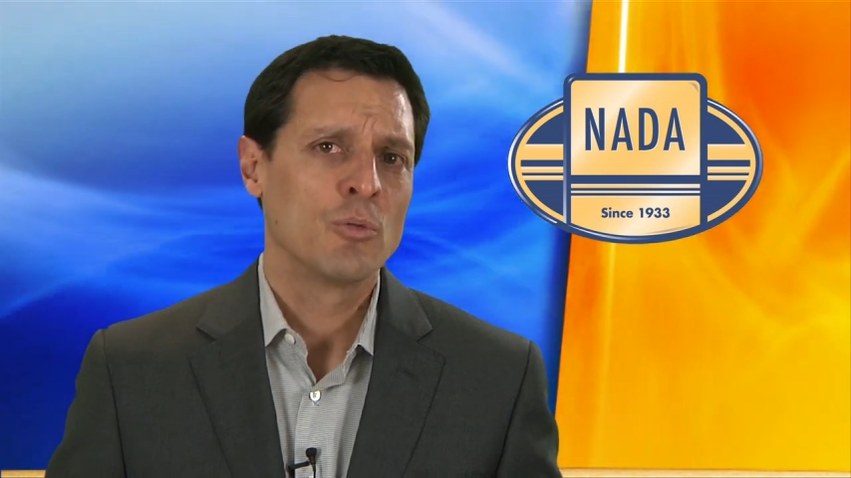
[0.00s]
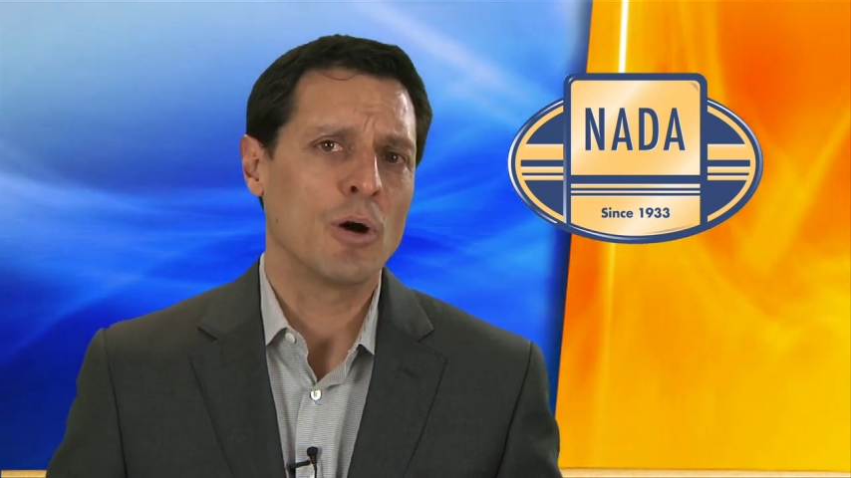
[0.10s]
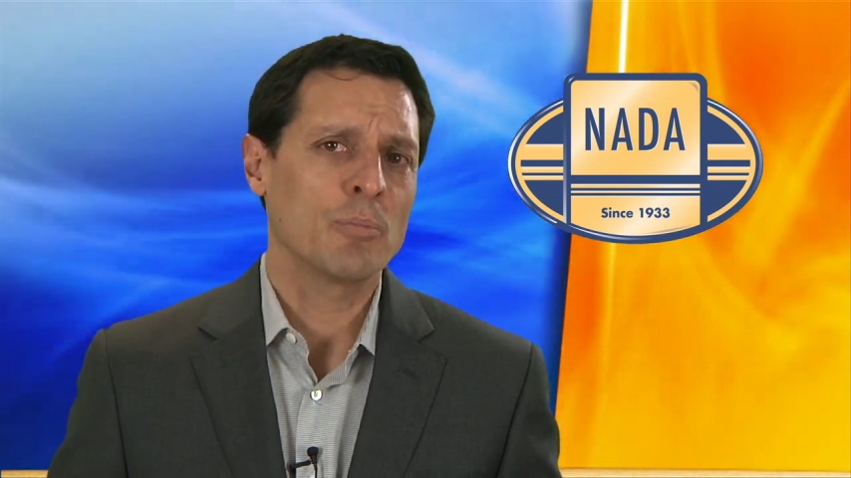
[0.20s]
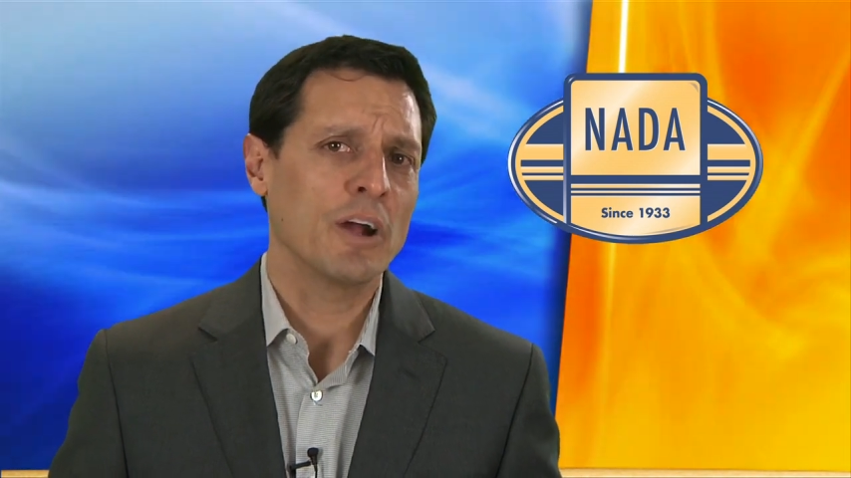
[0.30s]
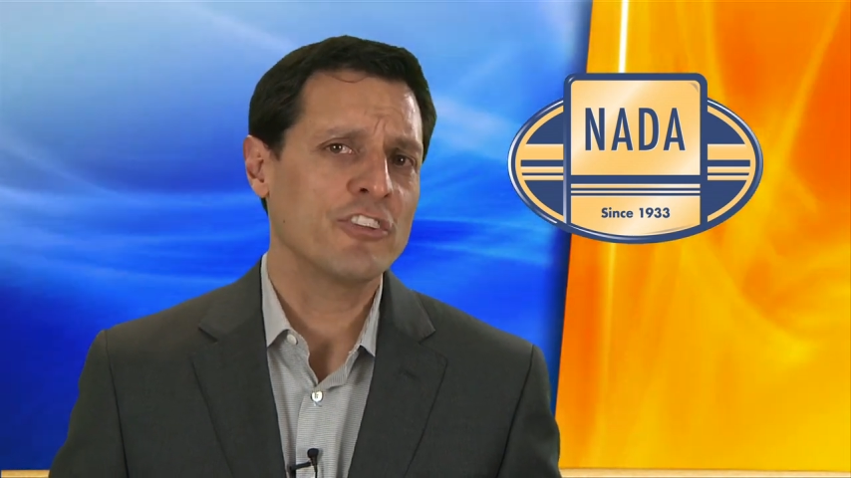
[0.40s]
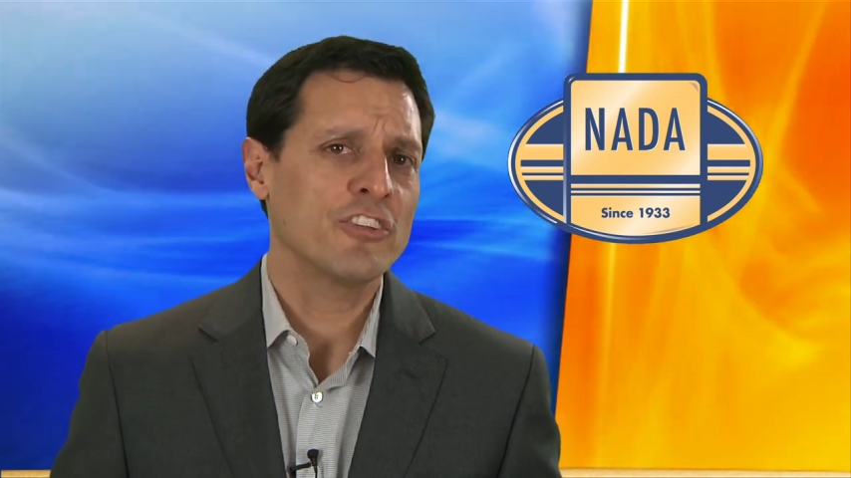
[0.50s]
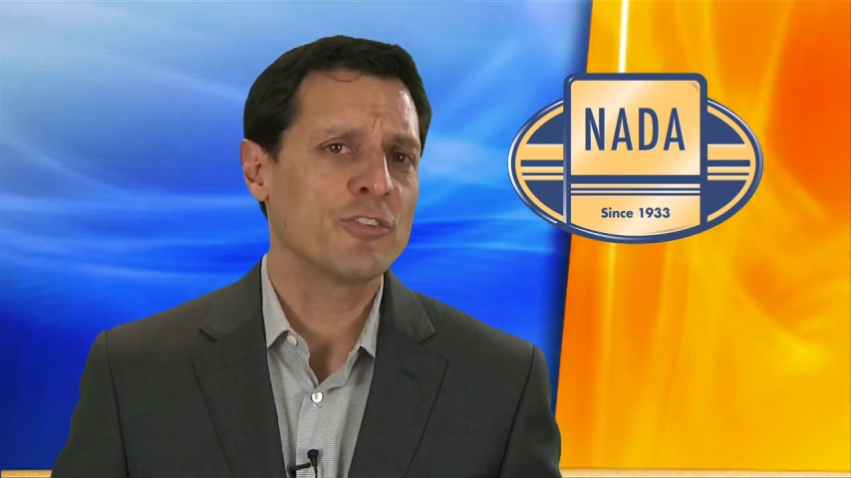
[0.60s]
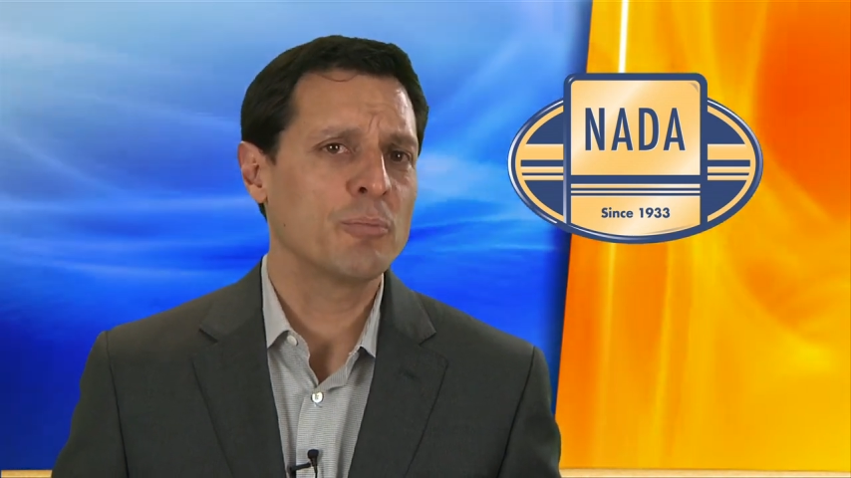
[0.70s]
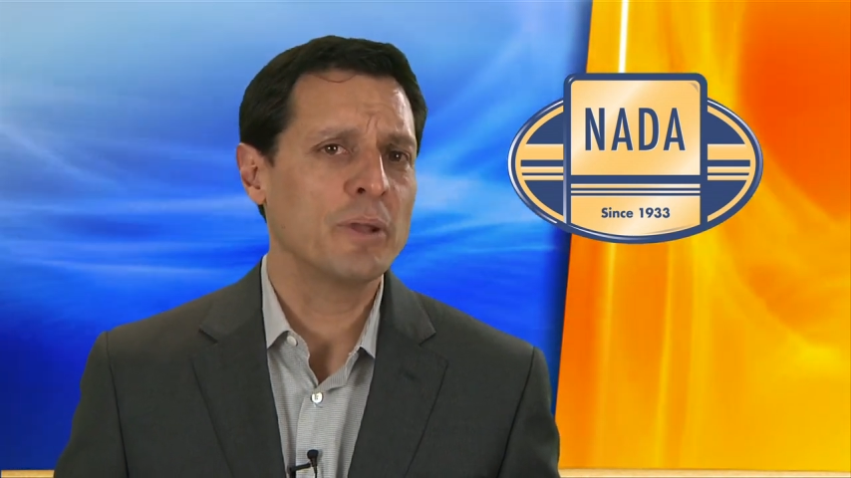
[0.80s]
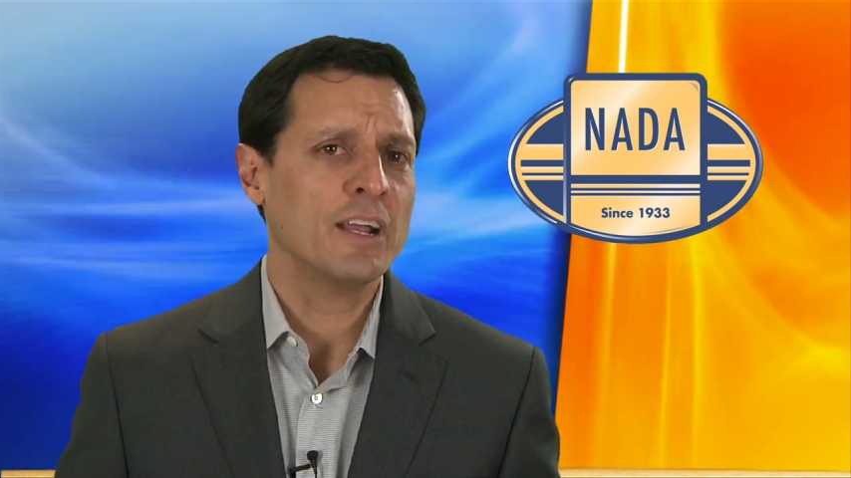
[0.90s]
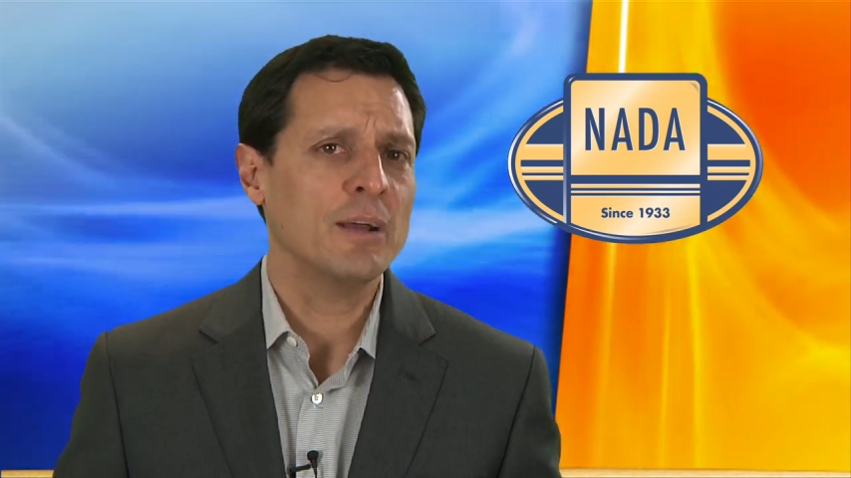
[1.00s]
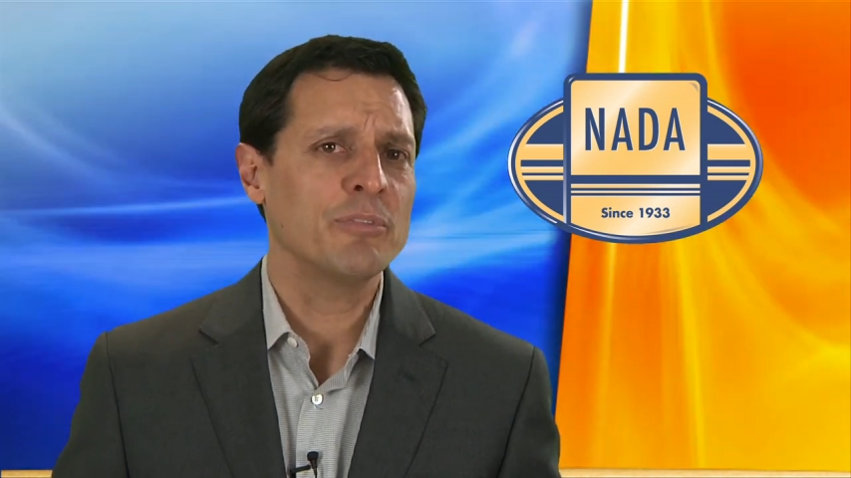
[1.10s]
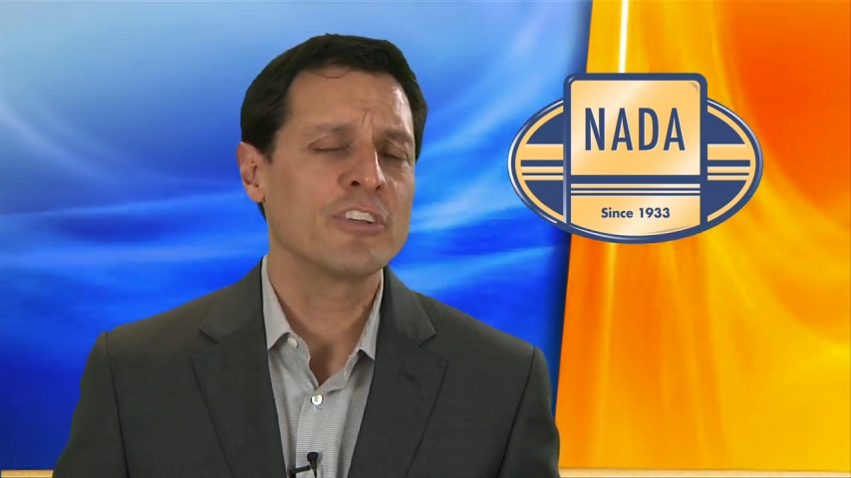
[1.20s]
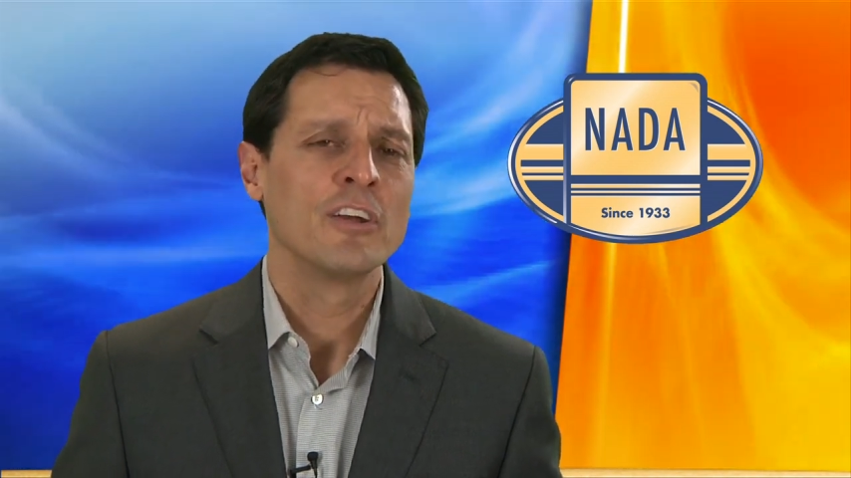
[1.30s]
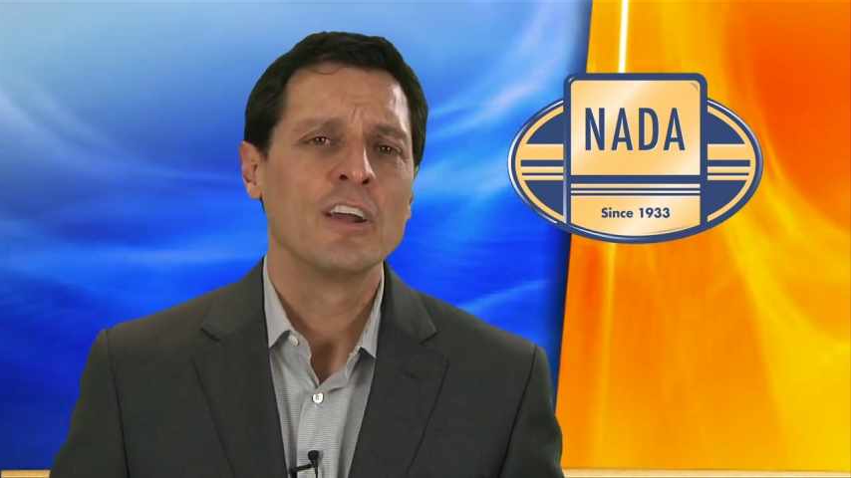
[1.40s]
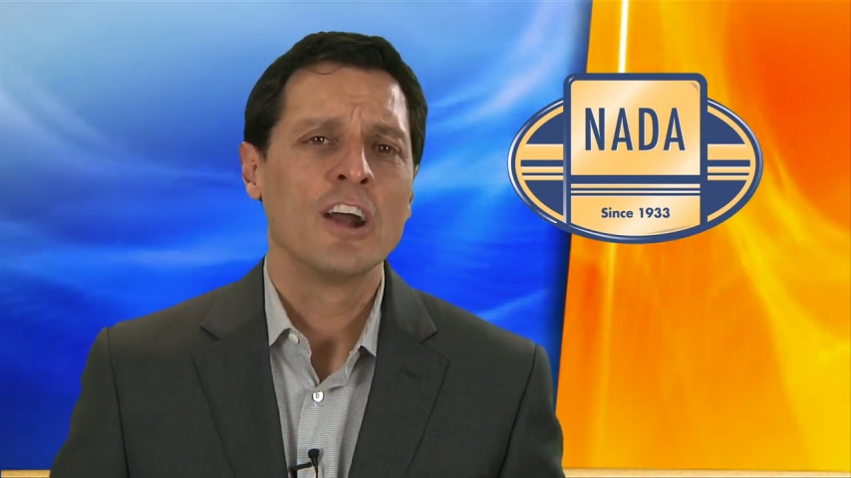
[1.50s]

while prices for pickups